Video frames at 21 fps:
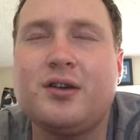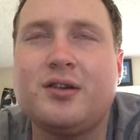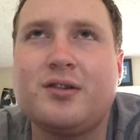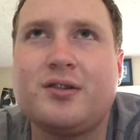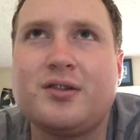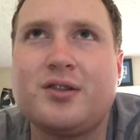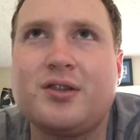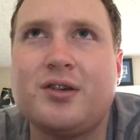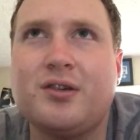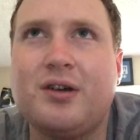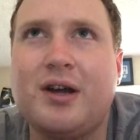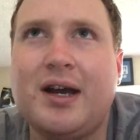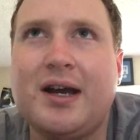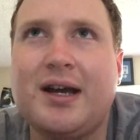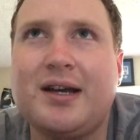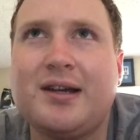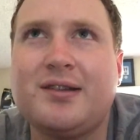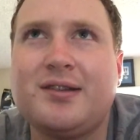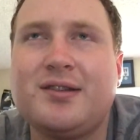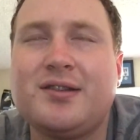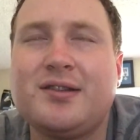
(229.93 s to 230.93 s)
So
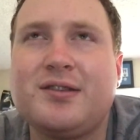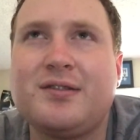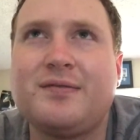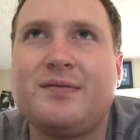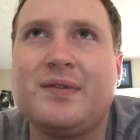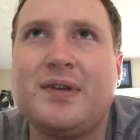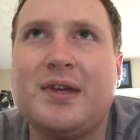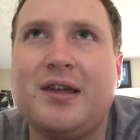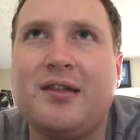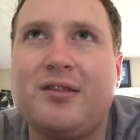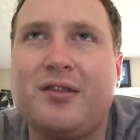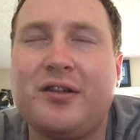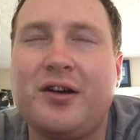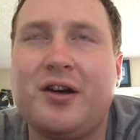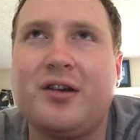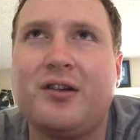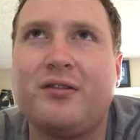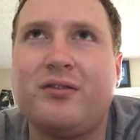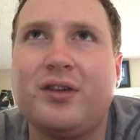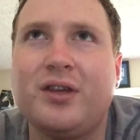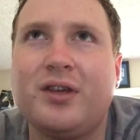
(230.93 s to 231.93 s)
as he
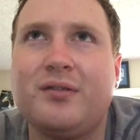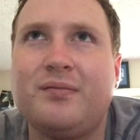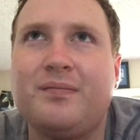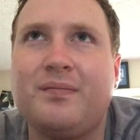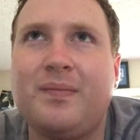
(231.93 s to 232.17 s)
thought of it,